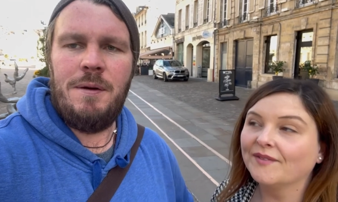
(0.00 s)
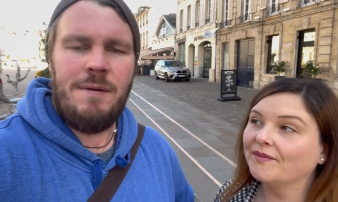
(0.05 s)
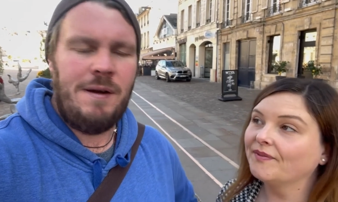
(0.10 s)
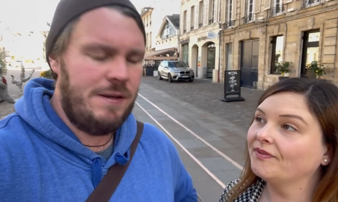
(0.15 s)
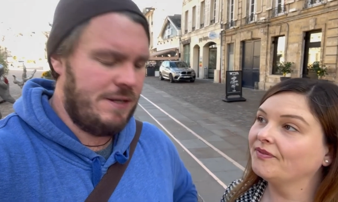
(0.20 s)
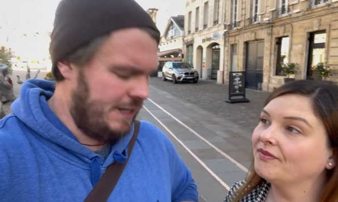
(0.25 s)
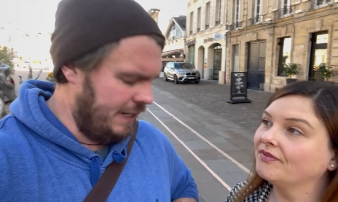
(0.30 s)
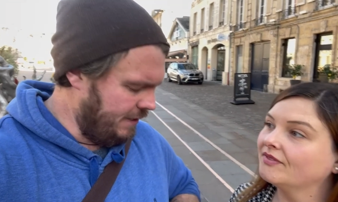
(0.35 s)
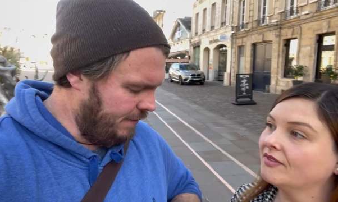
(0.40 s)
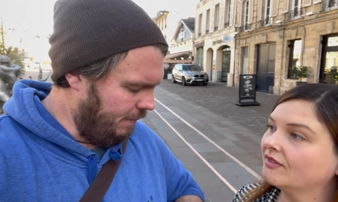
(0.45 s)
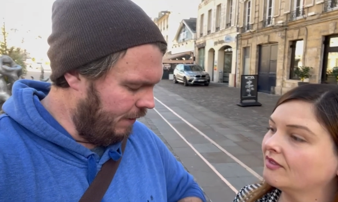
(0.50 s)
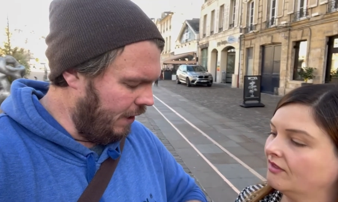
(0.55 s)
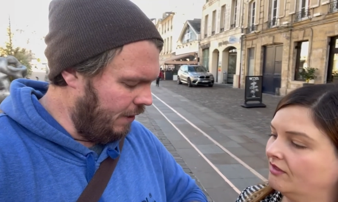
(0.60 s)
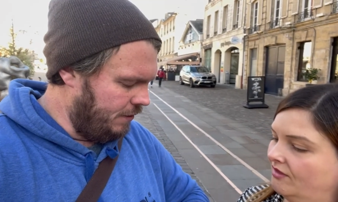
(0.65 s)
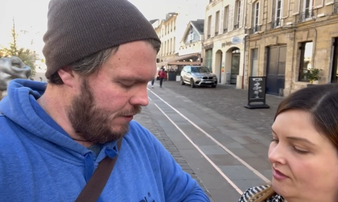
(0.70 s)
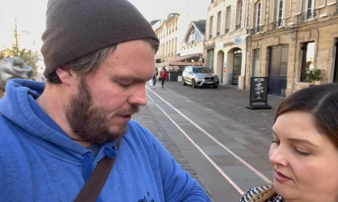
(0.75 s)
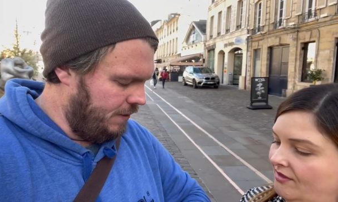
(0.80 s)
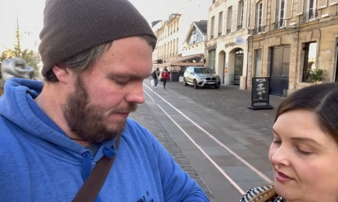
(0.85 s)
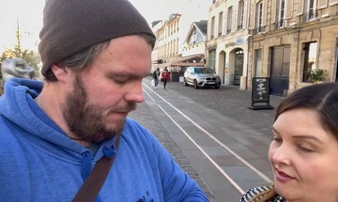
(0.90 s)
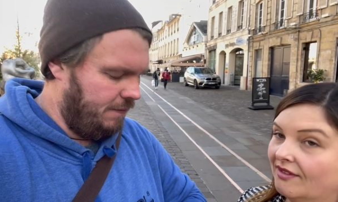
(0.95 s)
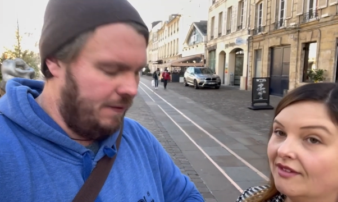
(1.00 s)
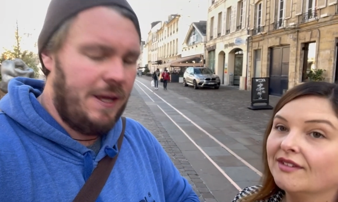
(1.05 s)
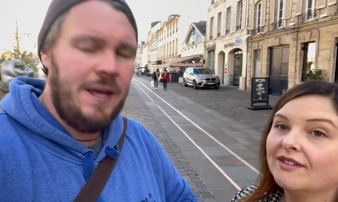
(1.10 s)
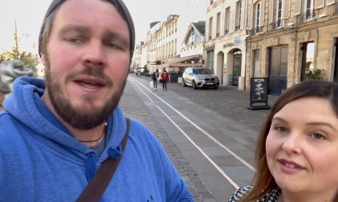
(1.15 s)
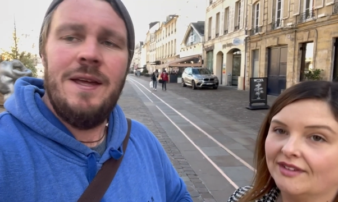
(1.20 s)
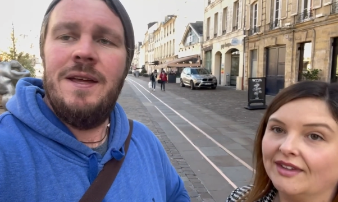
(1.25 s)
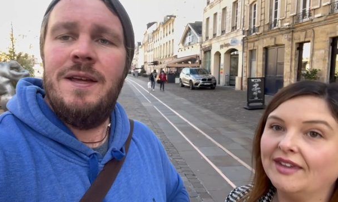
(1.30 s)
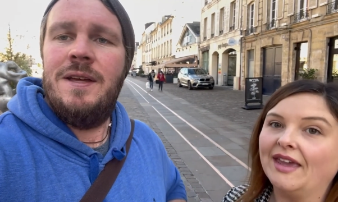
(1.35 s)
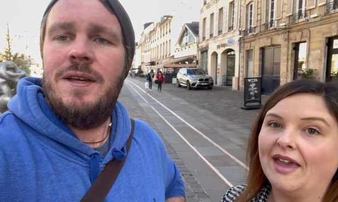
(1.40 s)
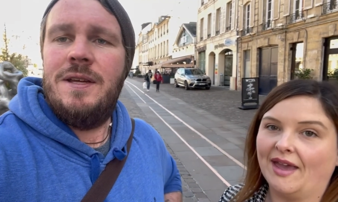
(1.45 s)
Speaker 1: ready to get some lunch to be fair.
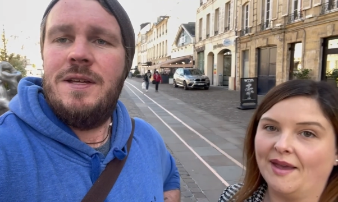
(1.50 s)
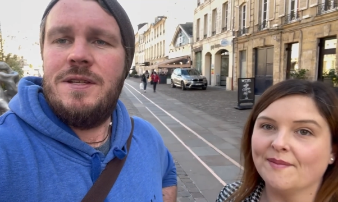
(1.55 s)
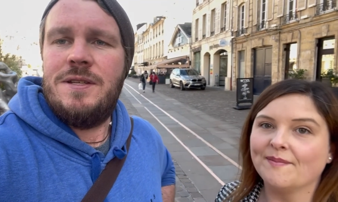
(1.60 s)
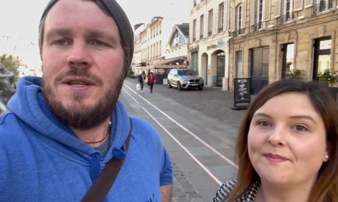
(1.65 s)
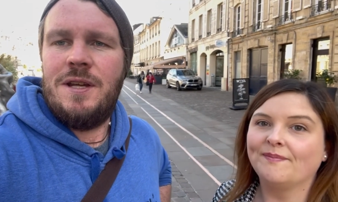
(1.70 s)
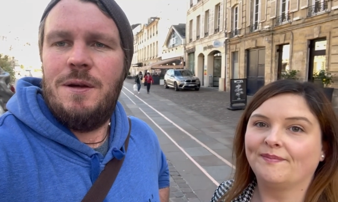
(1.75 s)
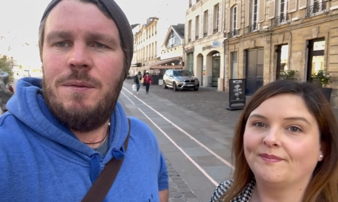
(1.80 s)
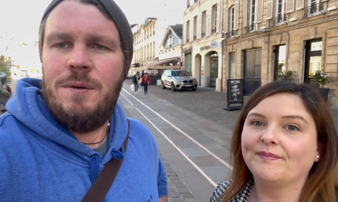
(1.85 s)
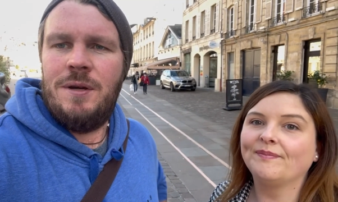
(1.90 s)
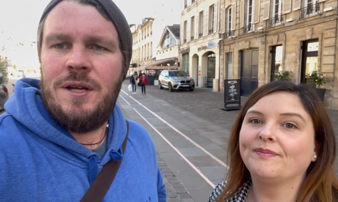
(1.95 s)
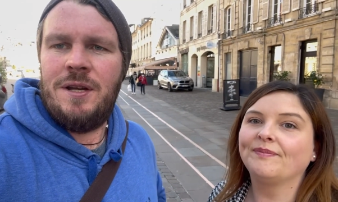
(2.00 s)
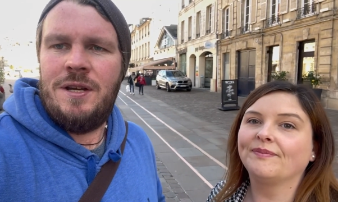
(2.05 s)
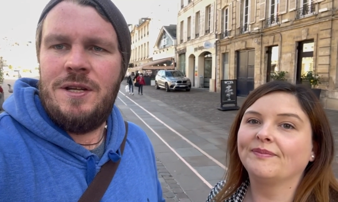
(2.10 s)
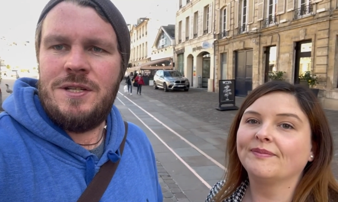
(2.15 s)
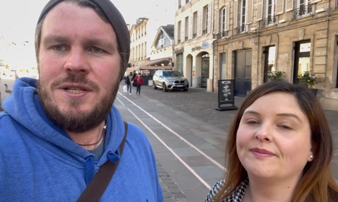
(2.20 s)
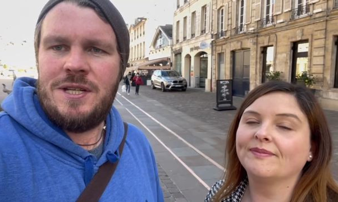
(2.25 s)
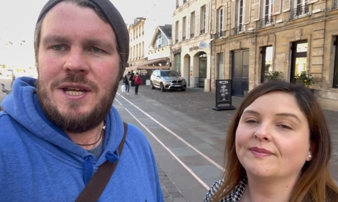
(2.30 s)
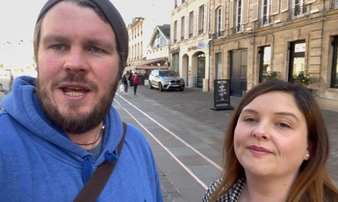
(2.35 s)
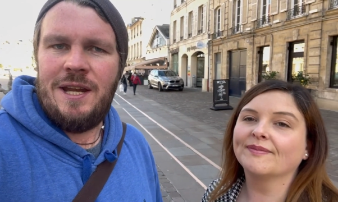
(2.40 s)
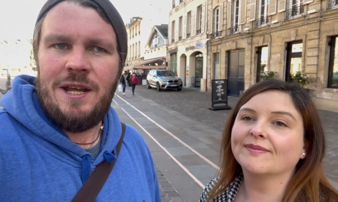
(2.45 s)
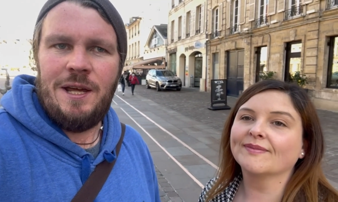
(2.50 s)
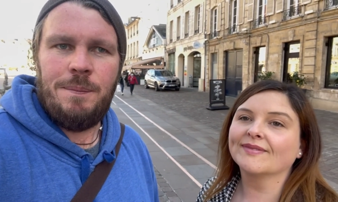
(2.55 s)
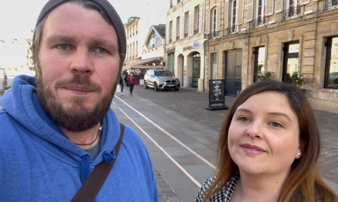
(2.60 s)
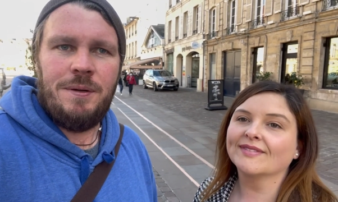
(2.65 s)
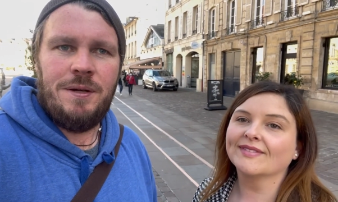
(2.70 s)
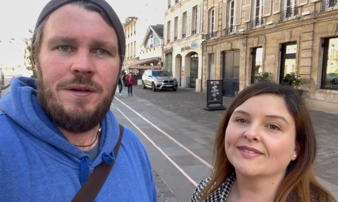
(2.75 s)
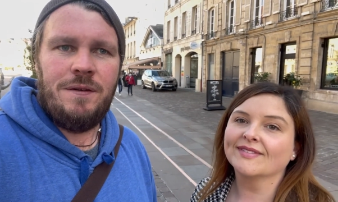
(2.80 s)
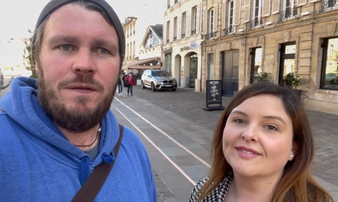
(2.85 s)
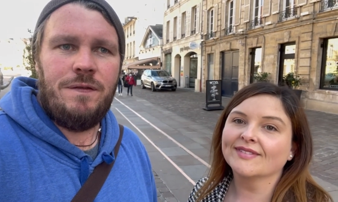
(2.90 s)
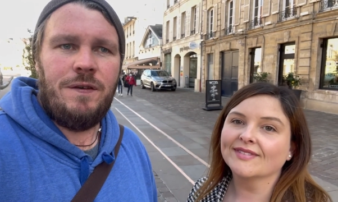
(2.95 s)
Yeah. So we're gonna just head
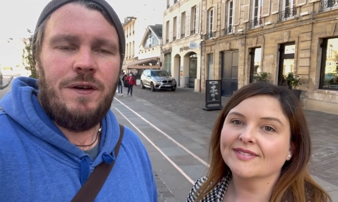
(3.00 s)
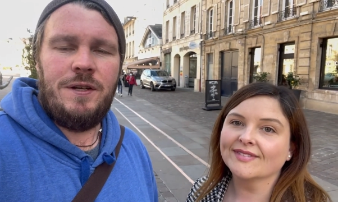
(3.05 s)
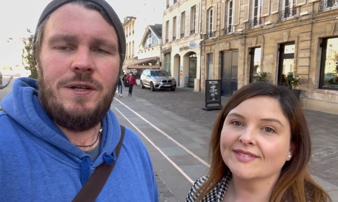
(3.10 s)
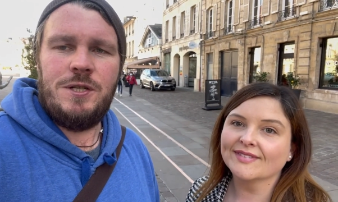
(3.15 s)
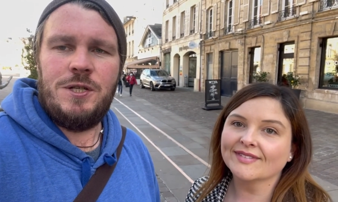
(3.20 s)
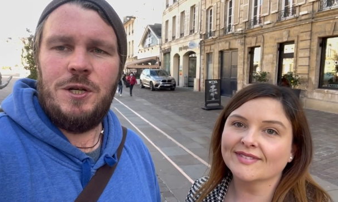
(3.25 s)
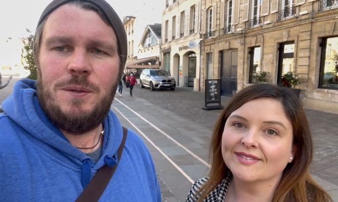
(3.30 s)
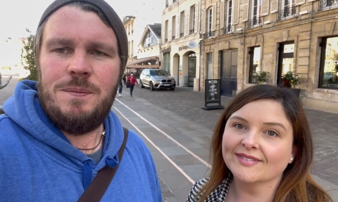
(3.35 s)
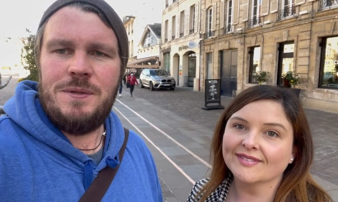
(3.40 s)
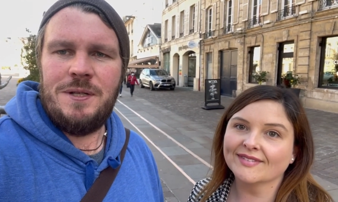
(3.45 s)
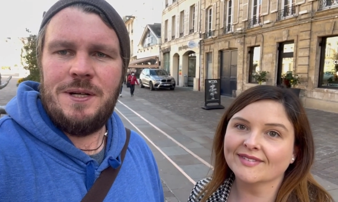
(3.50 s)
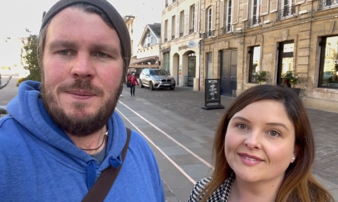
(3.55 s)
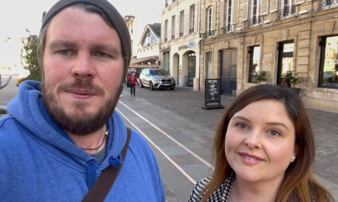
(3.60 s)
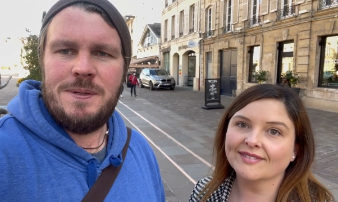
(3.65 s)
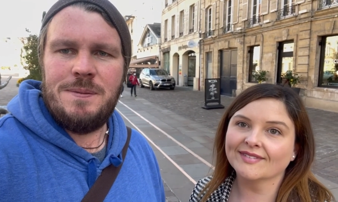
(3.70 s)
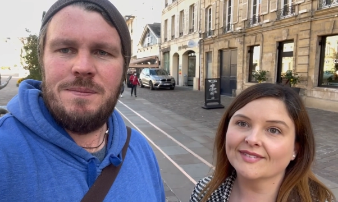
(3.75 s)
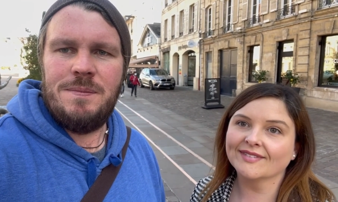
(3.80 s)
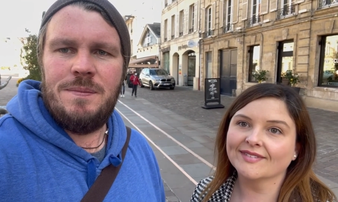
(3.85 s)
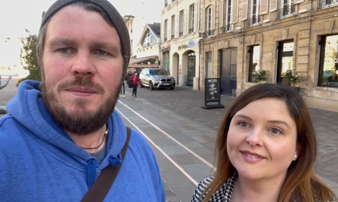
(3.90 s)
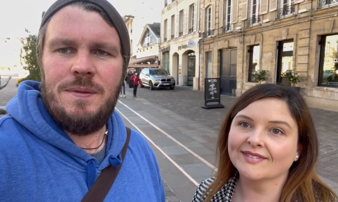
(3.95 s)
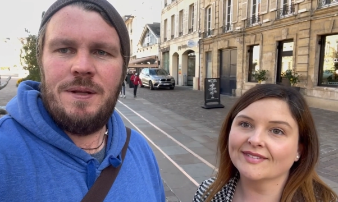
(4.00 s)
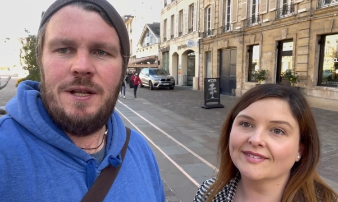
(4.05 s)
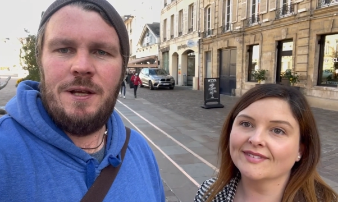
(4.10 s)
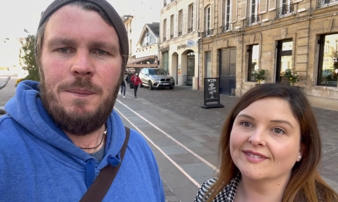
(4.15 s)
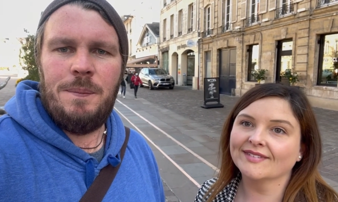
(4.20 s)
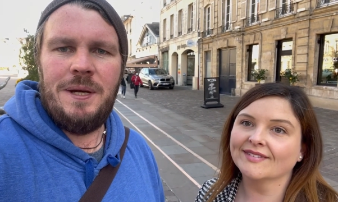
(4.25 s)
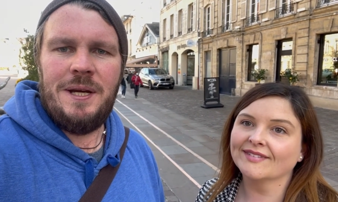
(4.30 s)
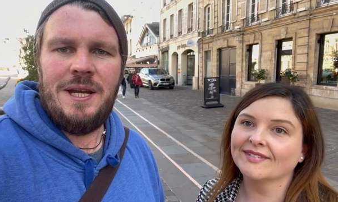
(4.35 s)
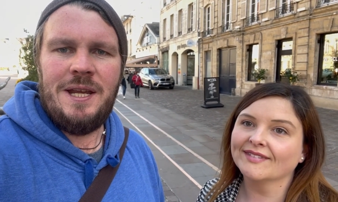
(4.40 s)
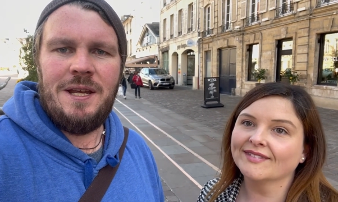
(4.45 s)
up and find a shop to grab some
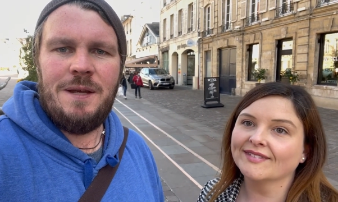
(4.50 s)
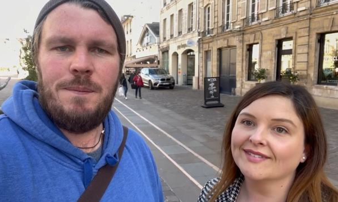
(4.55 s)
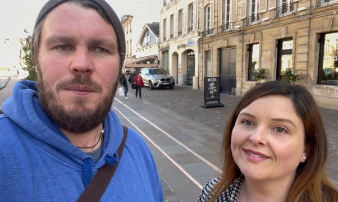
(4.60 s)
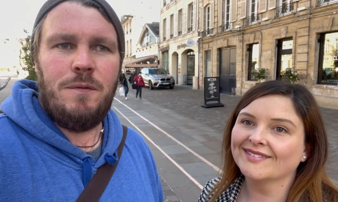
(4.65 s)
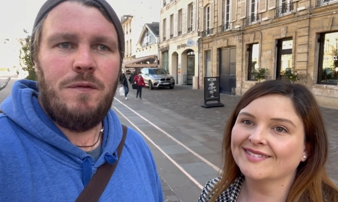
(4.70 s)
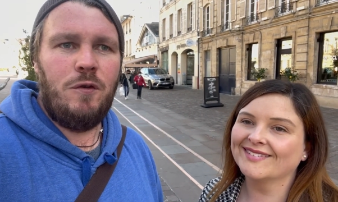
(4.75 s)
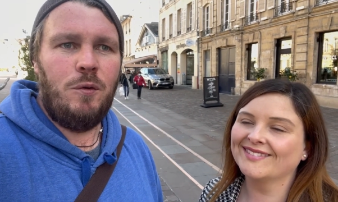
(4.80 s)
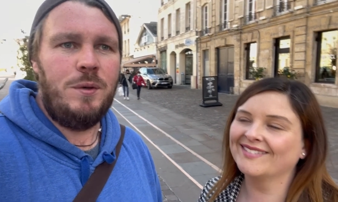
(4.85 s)
little picnic. Before